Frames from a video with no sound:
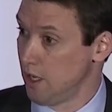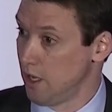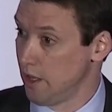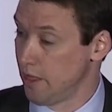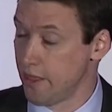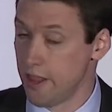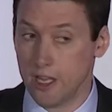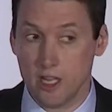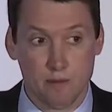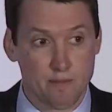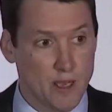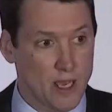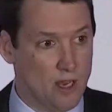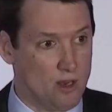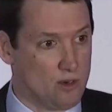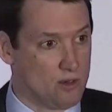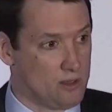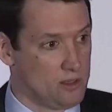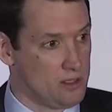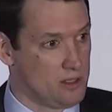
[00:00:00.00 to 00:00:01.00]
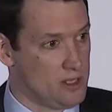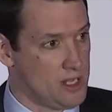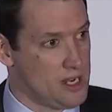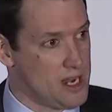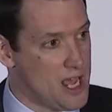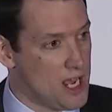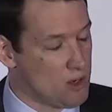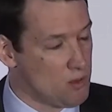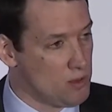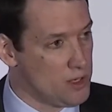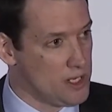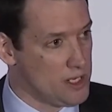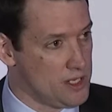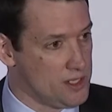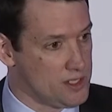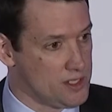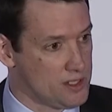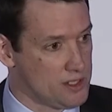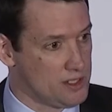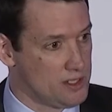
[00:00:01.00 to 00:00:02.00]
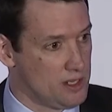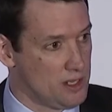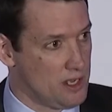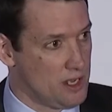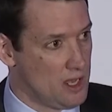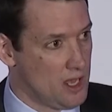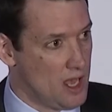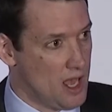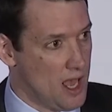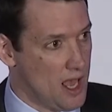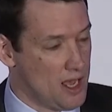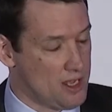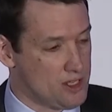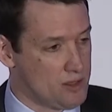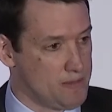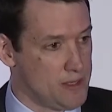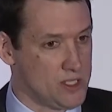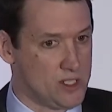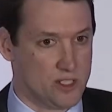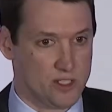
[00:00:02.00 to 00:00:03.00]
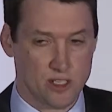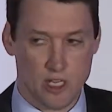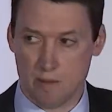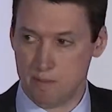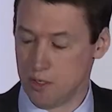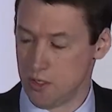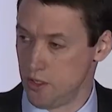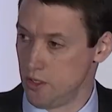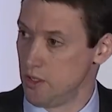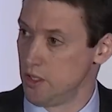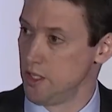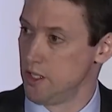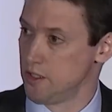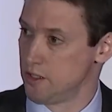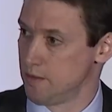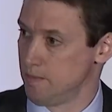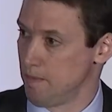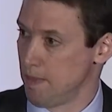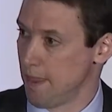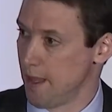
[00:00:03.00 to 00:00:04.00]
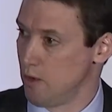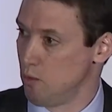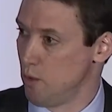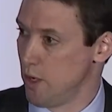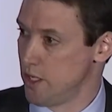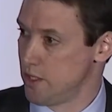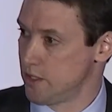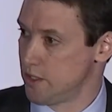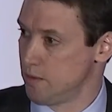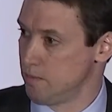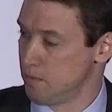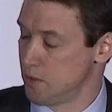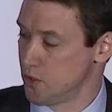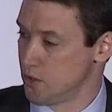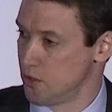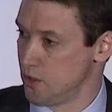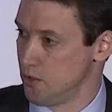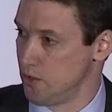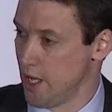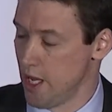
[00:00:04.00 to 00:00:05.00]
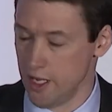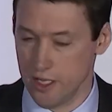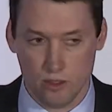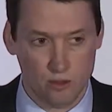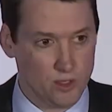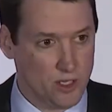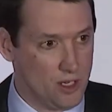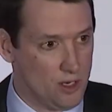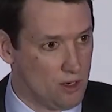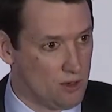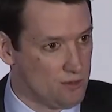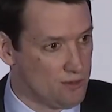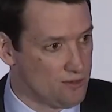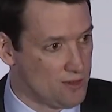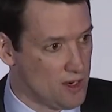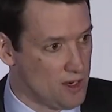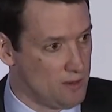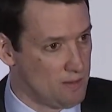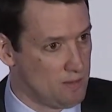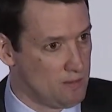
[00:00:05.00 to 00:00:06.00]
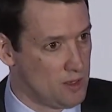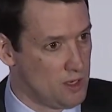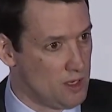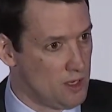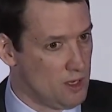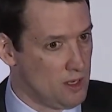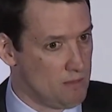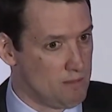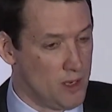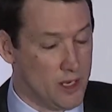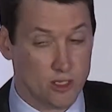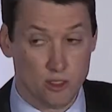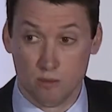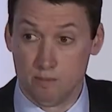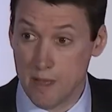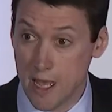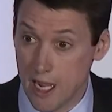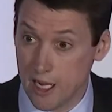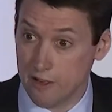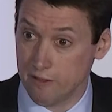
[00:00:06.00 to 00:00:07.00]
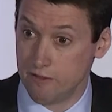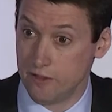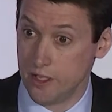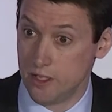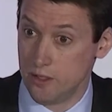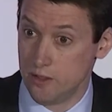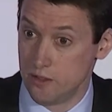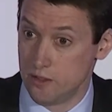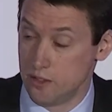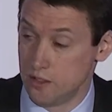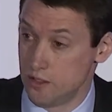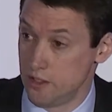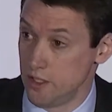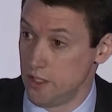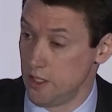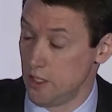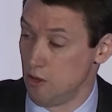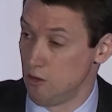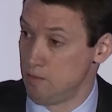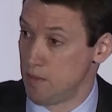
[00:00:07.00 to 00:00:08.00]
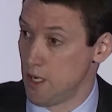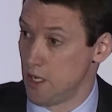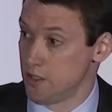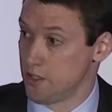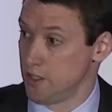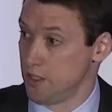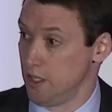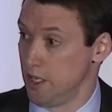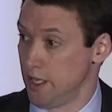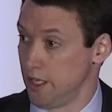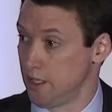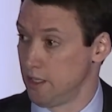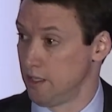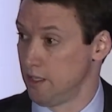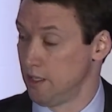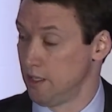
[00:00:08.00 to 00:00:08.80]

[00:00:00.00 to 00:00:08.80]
think about inequities as business opportunities and ways to pursue that. You'll hear from Michael McAfee, who's the CEO of PolicyLink,